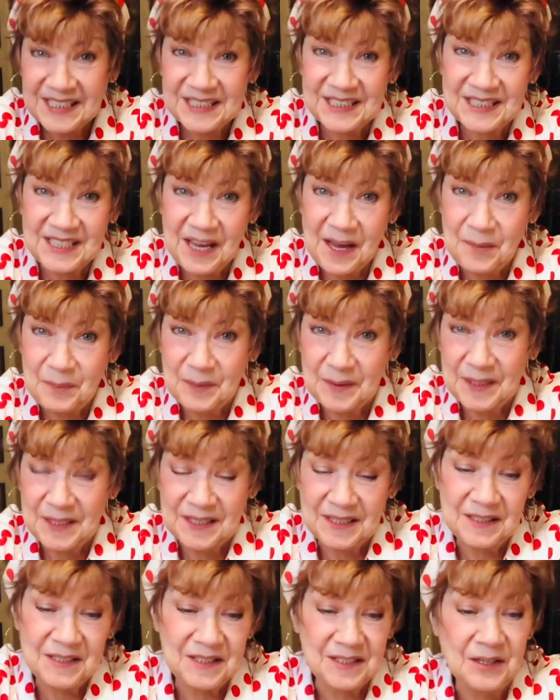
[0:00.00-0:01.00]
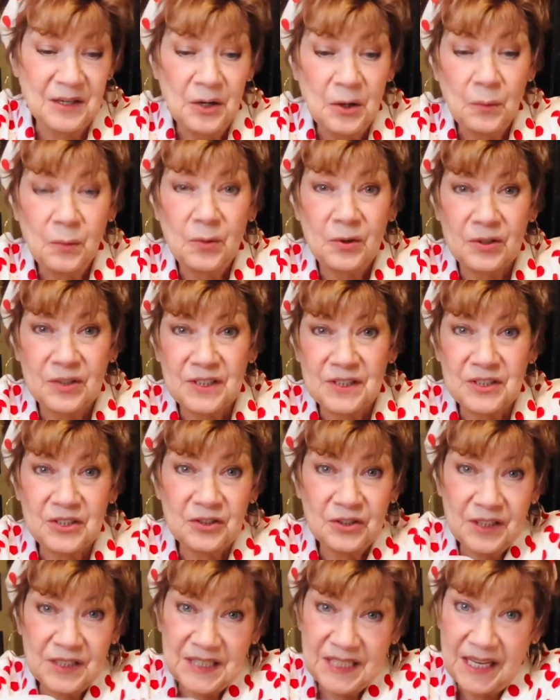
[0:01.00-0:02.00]
step is we're just
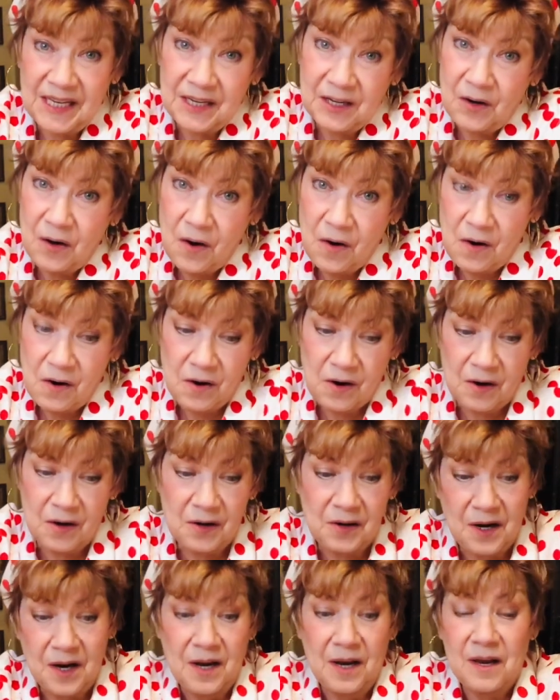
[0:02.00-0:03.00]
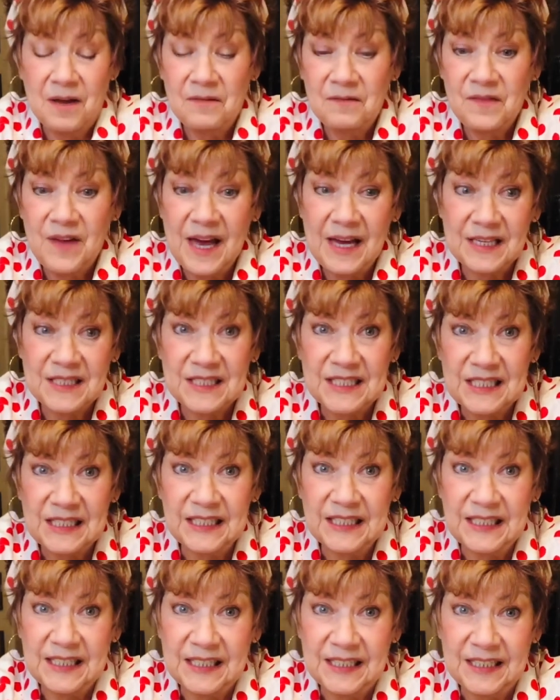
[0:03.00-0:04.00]
going to take our
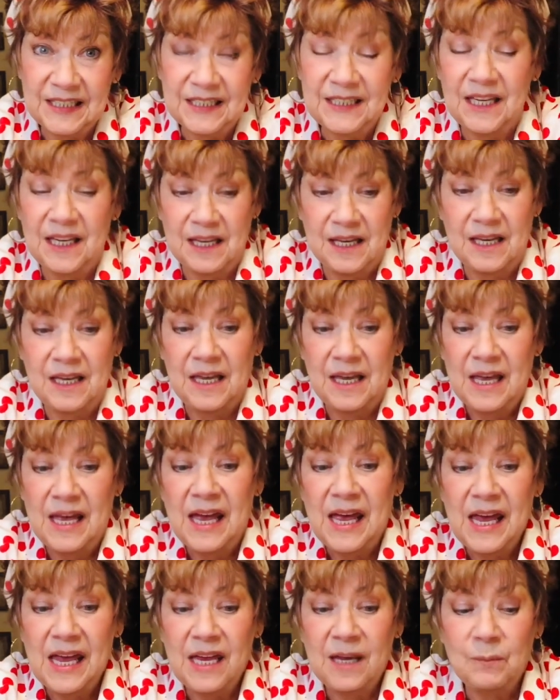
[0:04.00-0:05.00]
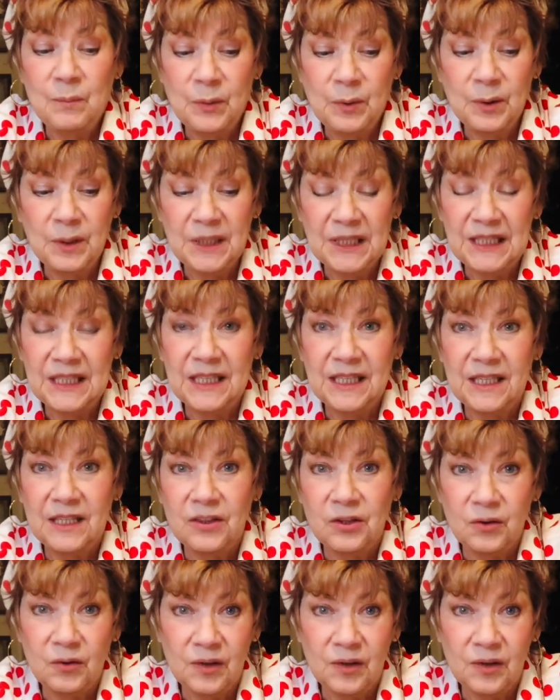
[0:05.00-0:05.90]
Vaseline and put it either